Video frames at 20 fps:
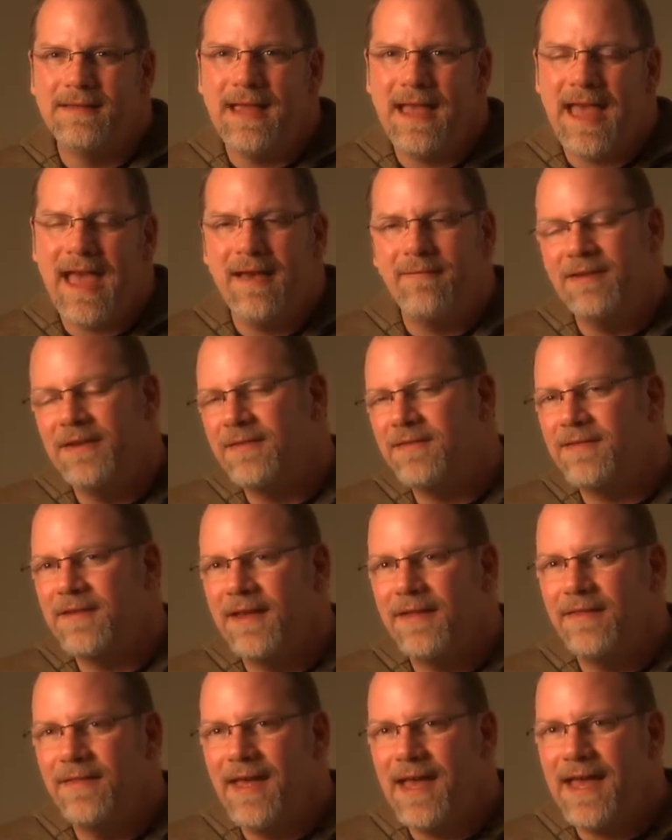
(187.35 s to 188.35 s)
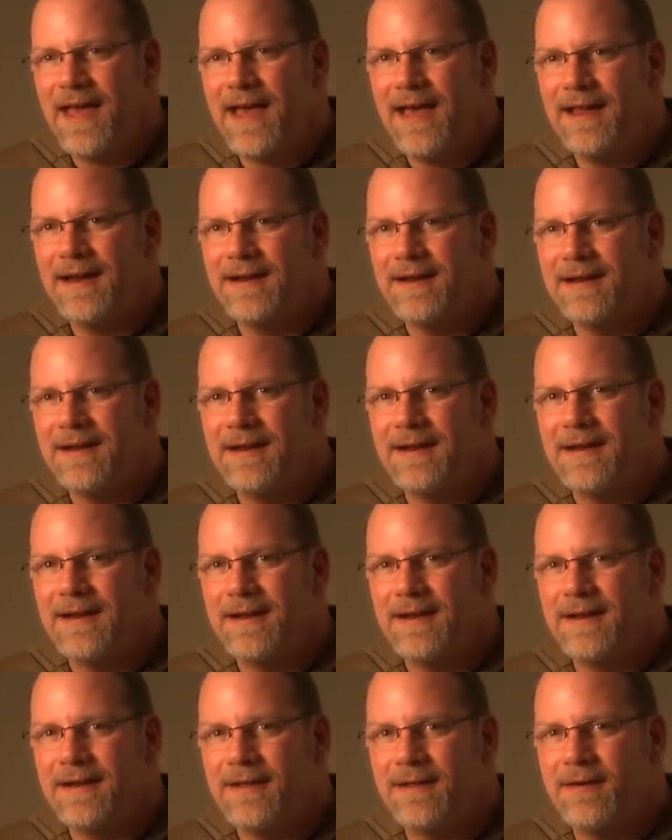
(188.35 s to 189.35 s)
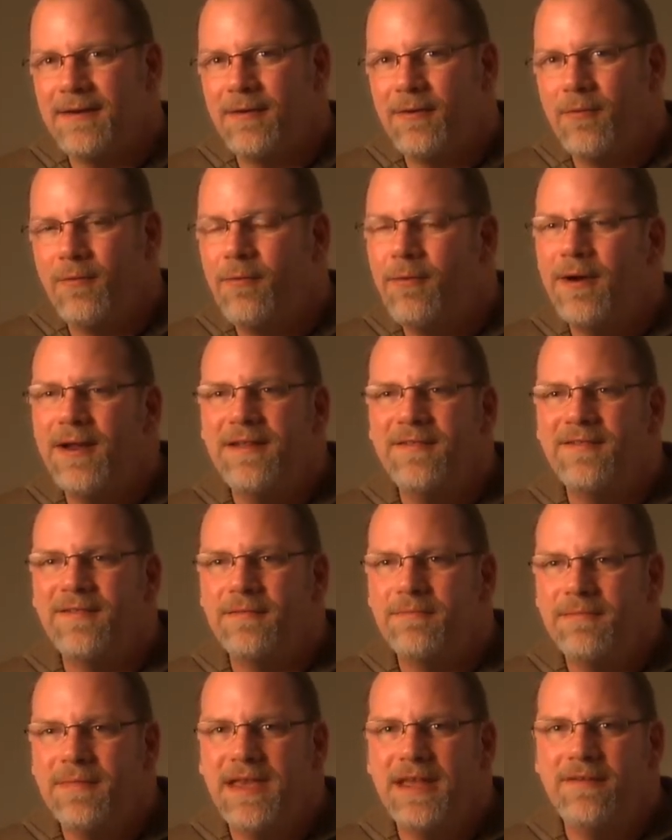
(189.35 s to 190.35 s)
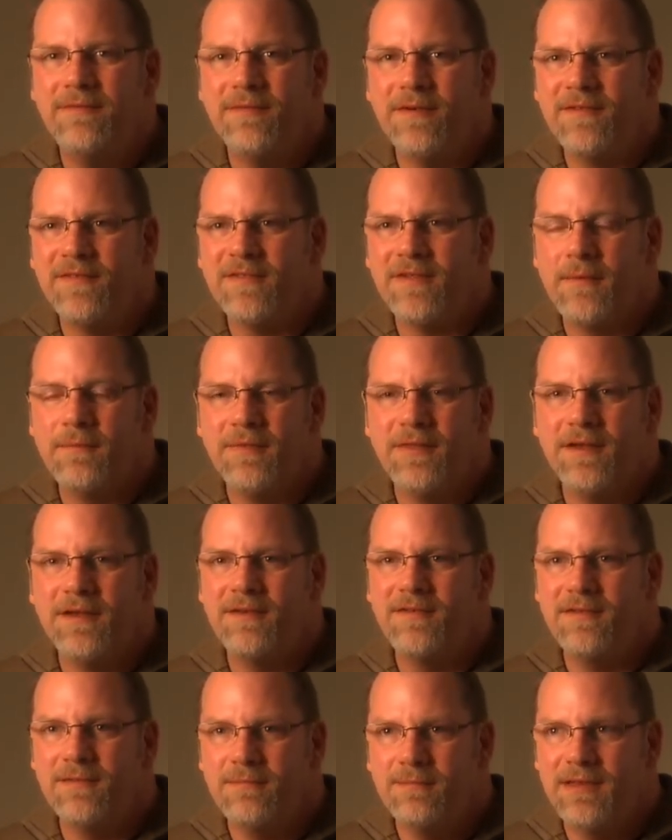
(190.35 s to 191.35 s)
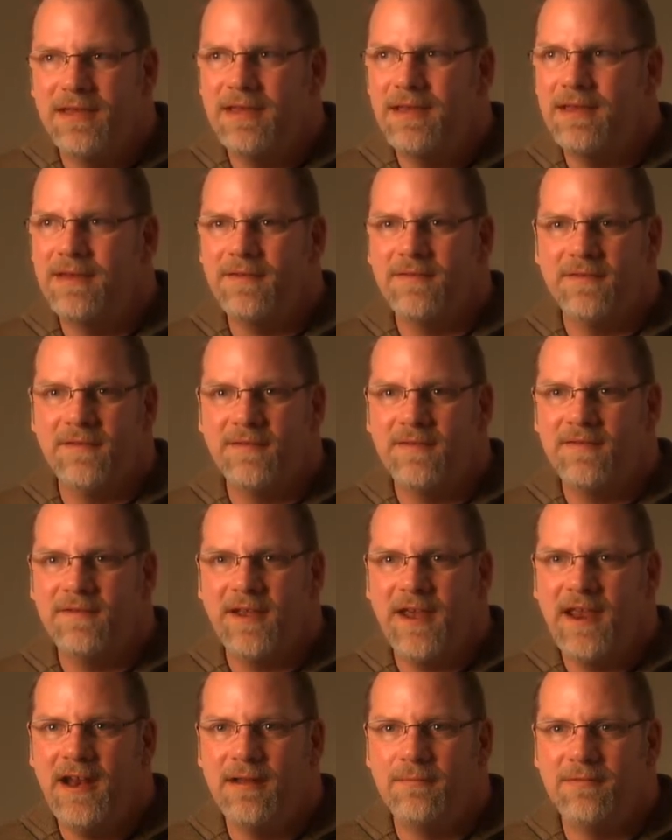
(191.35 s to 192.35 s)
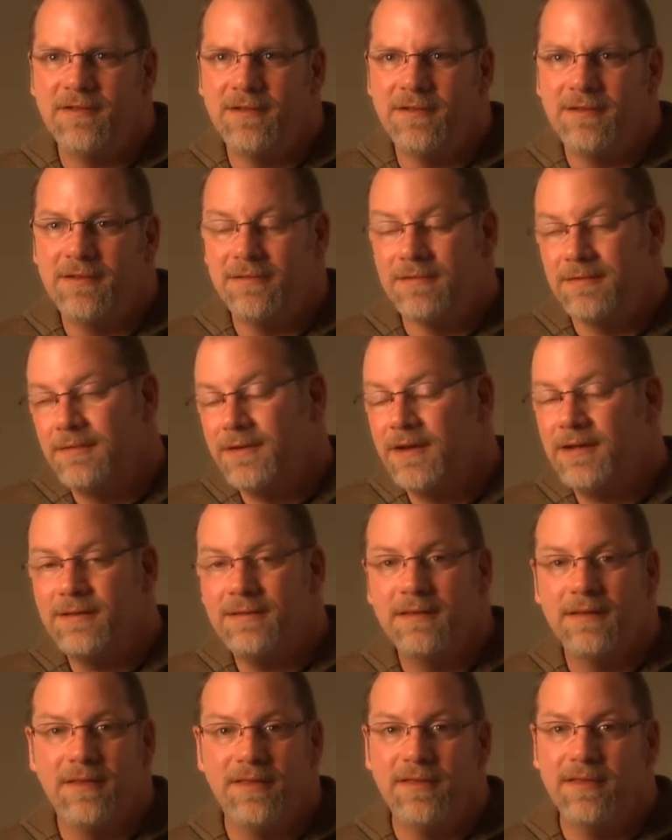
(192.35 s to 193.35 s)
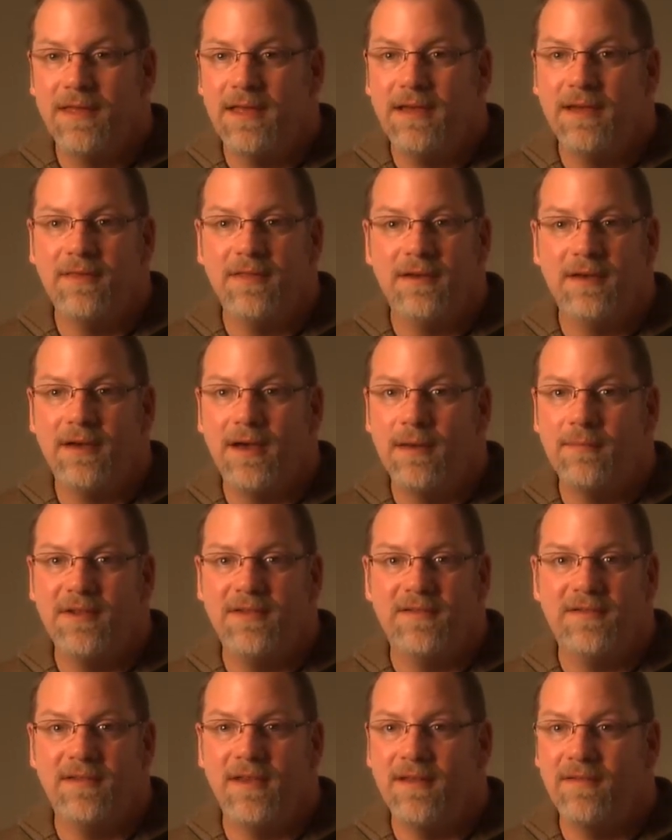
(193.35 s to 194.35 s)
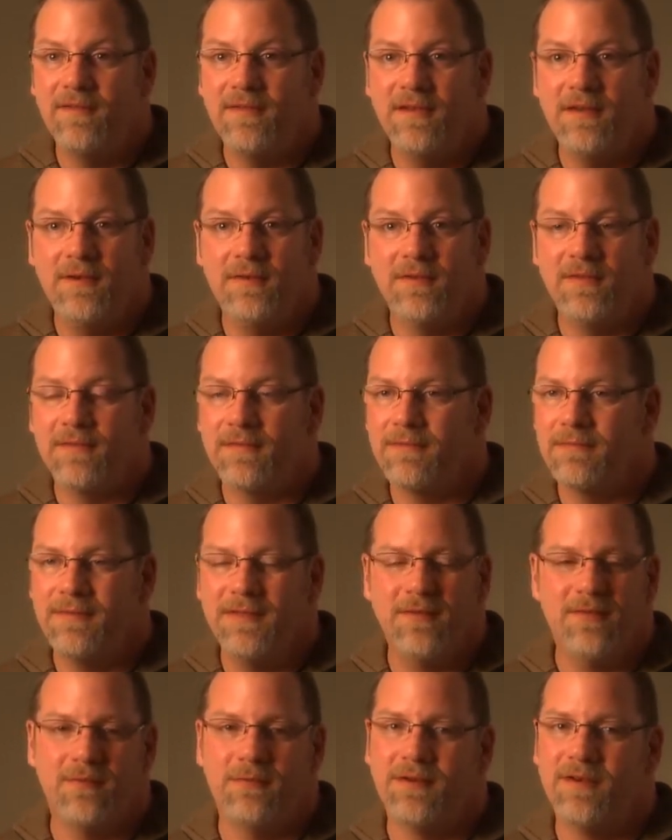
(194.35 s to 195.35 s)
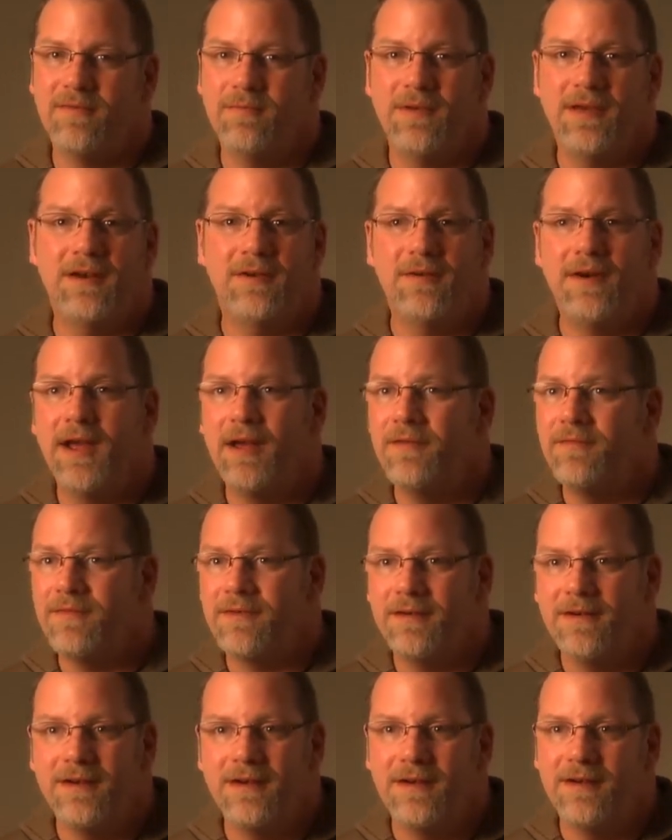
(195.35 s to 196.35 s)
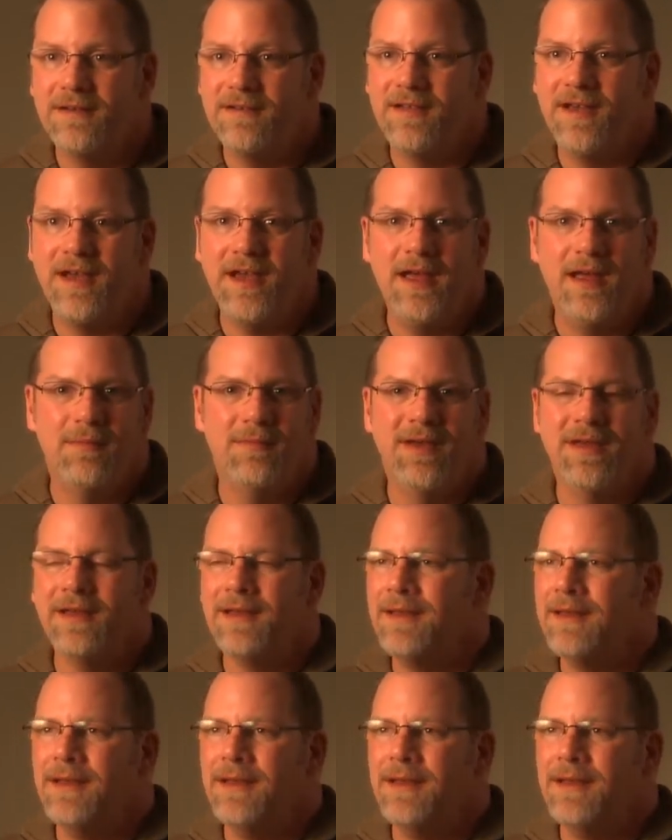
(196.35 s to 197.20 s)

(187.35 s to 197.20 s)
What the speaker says: Having said that, what does it mean for something to be sustainable? Well, think of the common sense use. This word's been around for a long time.